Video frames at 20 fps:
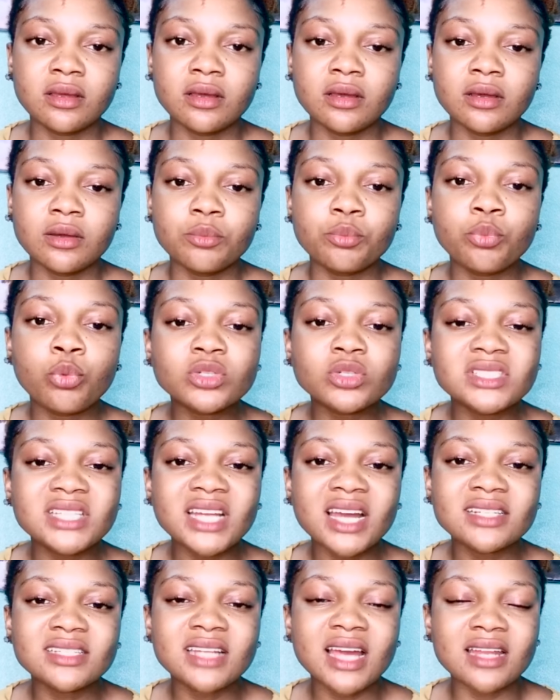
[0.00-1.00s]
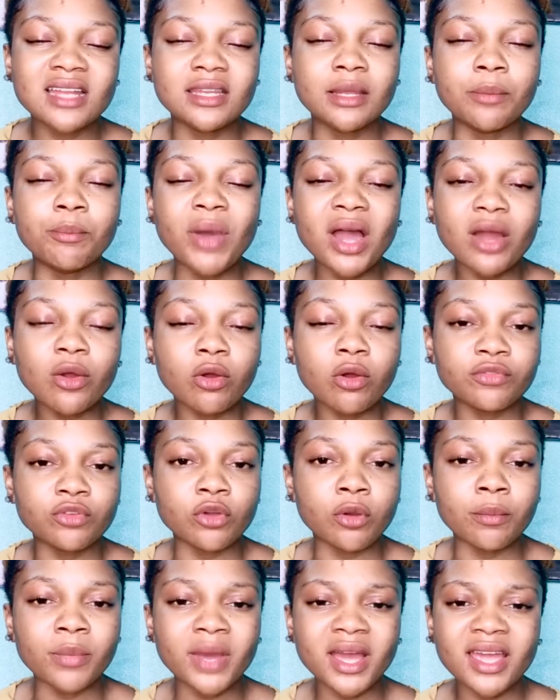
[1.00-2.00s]
Put that at the back of your
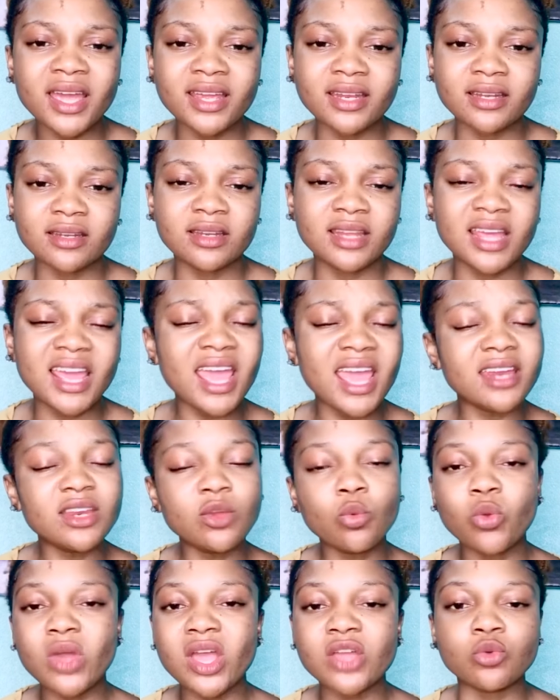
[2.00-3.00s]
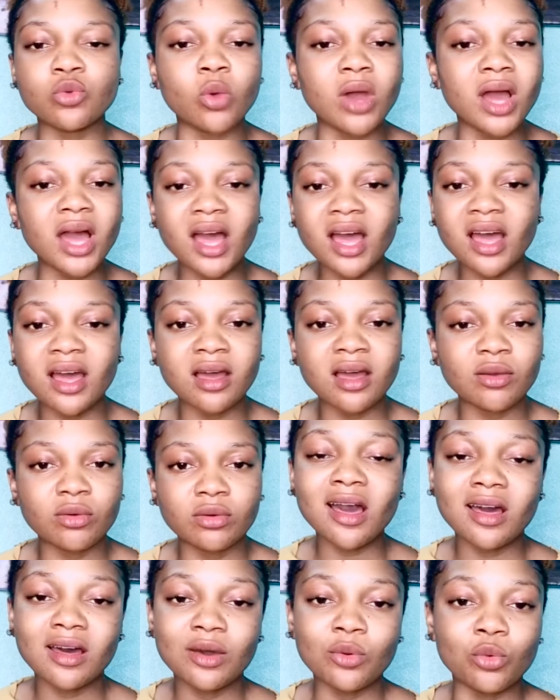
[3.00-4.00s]
mind. Anywhere you are,
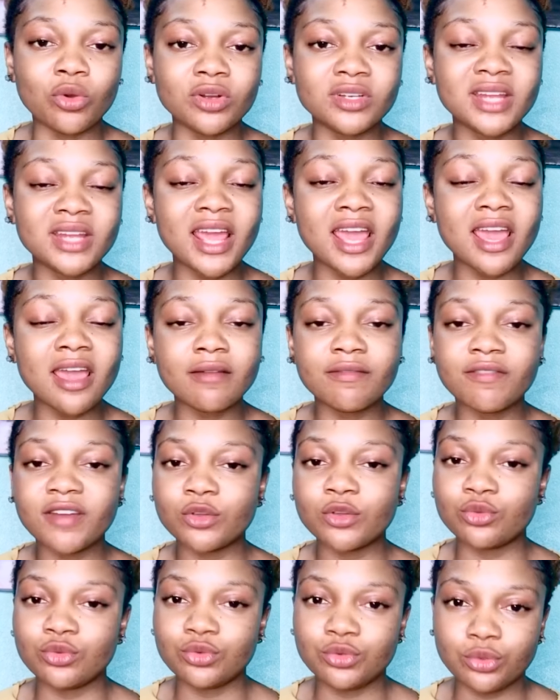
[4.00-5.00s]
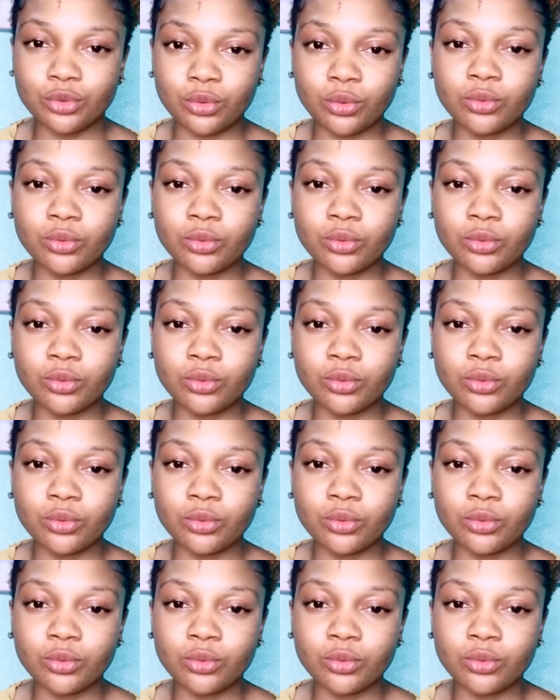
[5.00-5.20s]
whatever you do,